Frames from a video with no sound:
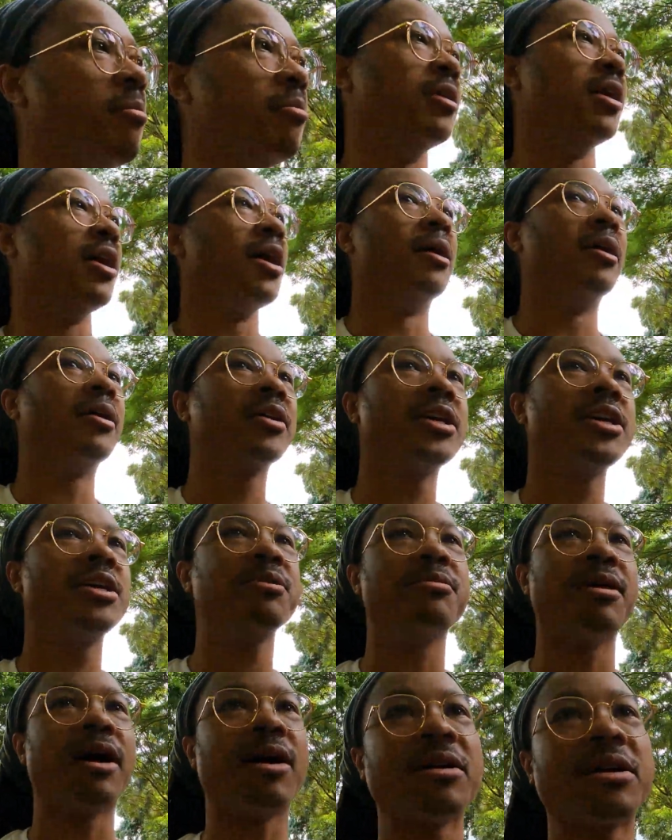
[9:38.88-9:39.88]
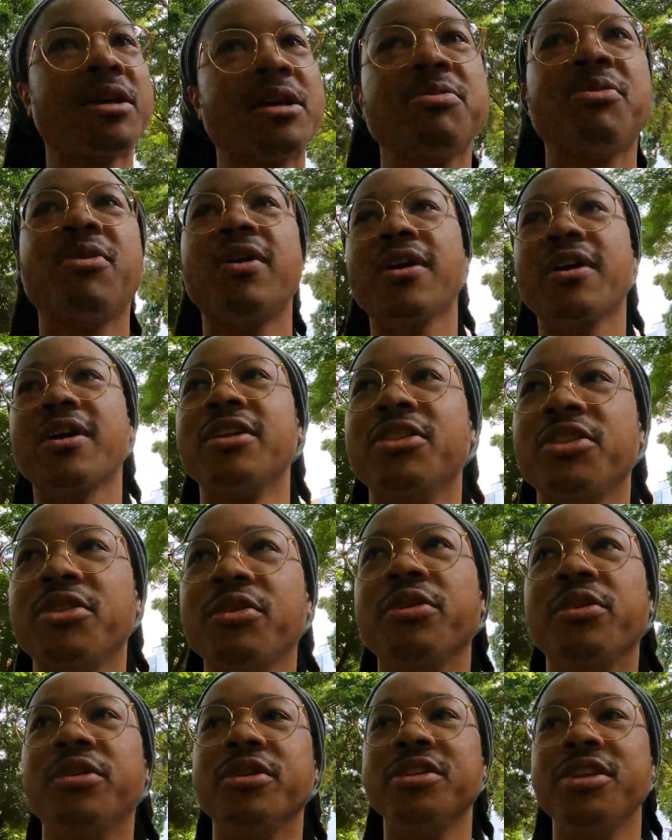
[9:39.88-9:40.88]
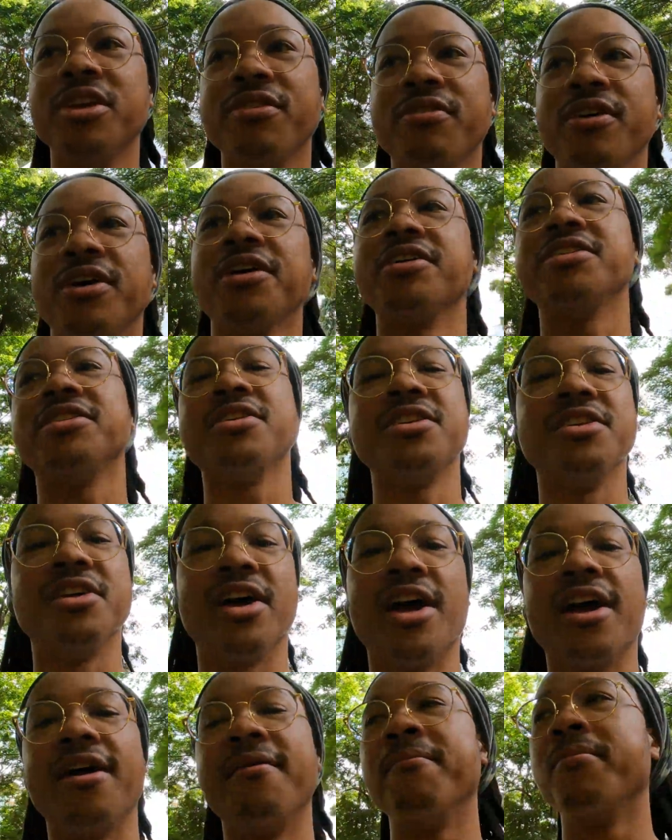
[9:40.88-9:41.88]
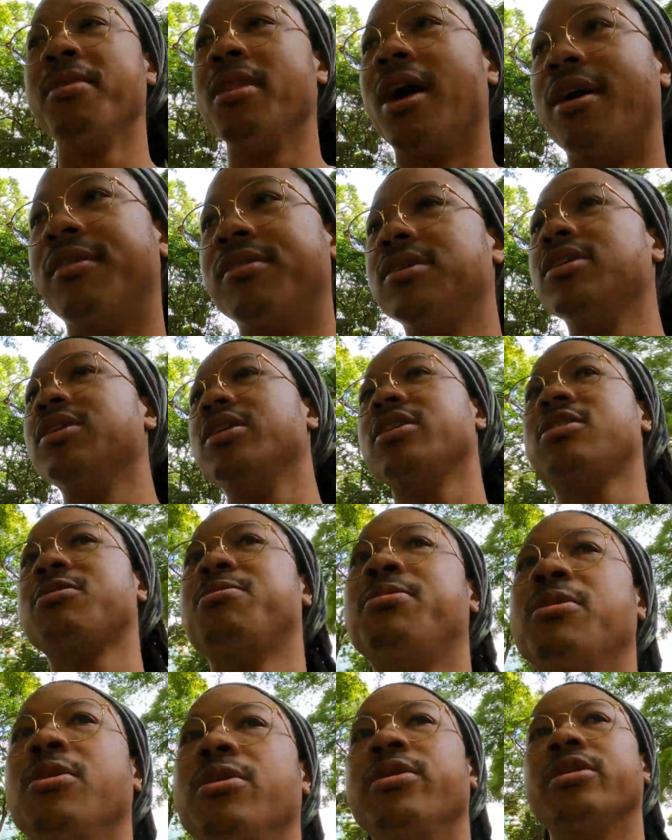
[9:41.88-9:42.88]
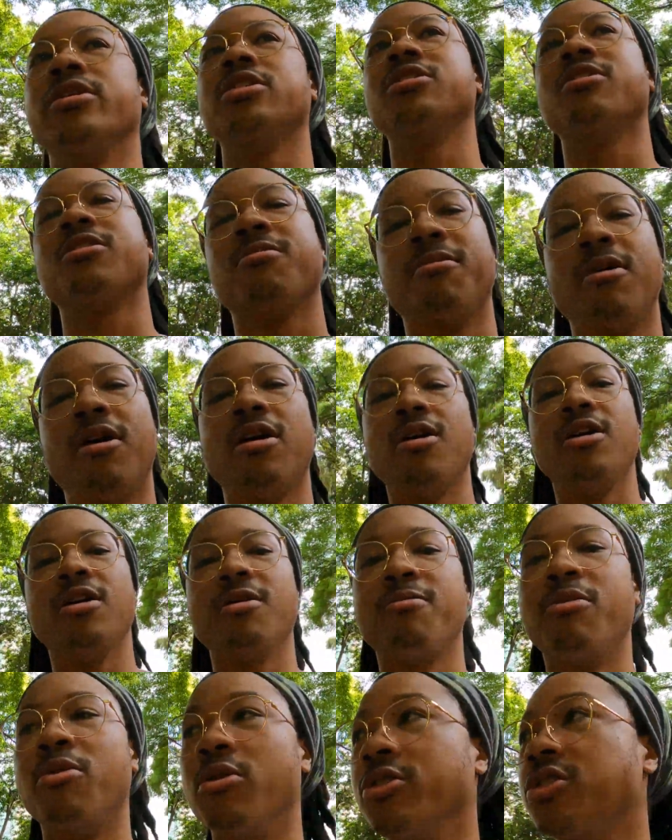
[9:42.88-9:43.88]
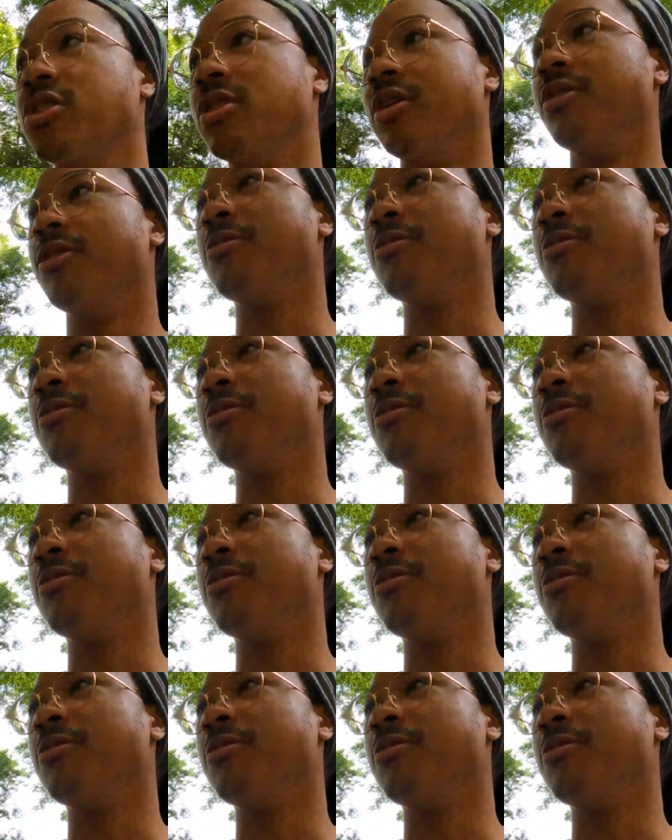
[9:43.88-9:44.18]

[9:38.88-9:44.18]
but I'll keep walking through to see if I see that. I've only explored a small portion